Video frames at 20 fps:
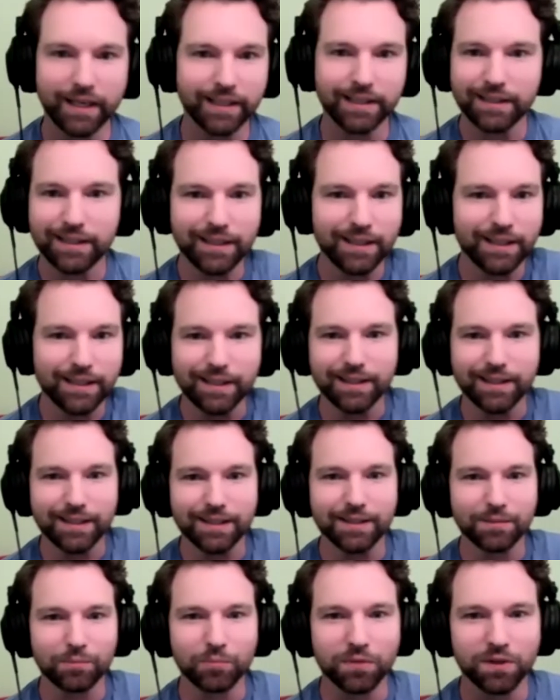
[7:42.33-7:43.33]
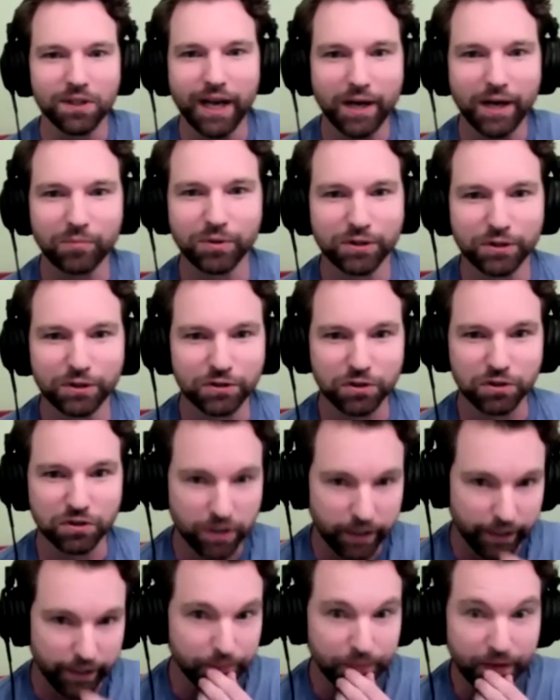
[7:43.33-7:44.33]
like the the line
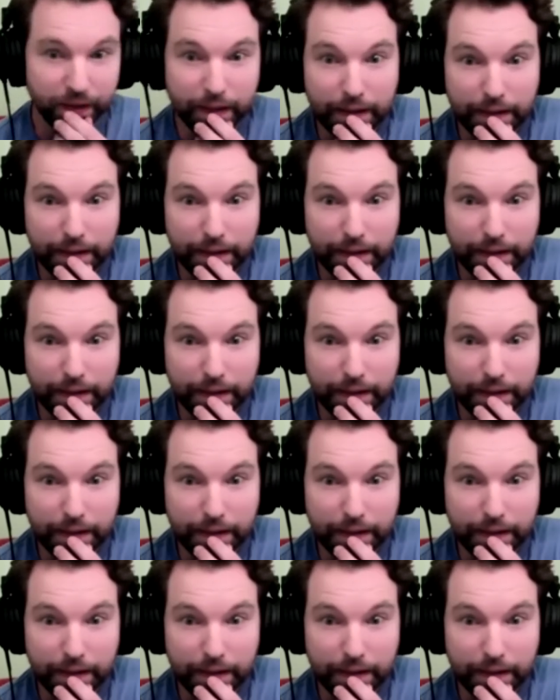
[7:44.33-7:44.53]
producer's like,